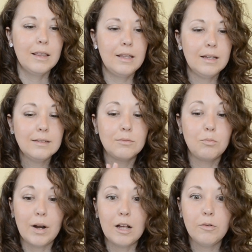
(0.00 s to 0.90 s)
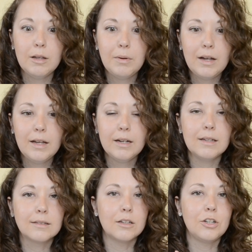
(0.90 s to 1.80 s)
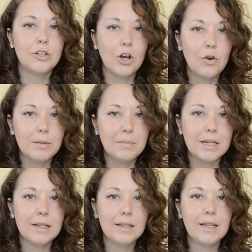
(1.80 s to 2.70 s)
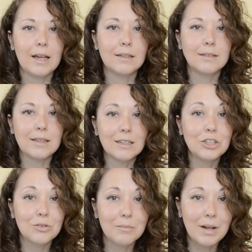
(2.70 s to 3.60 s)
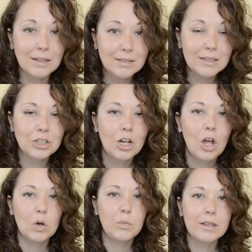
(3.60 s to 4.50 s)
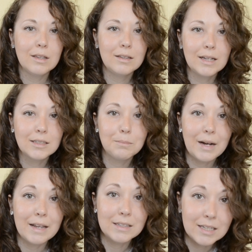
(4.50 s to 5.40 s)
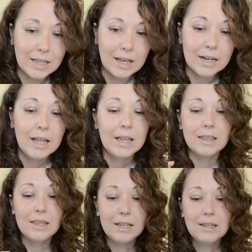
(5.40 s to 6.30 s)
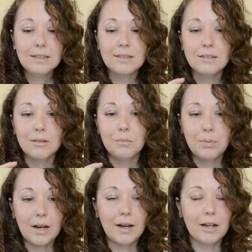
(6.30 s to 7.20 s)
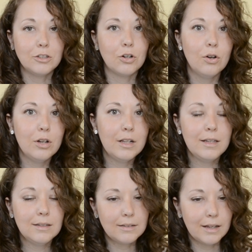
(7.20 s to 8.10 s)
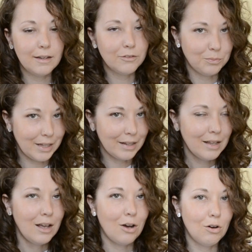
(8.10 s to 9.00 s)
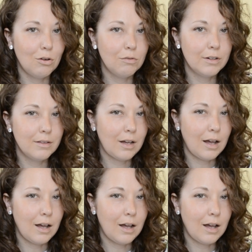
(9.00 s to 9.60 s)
this railway bot is gonna know immediately and send you a message with a link to buy the ticket. This bot totally saved me over the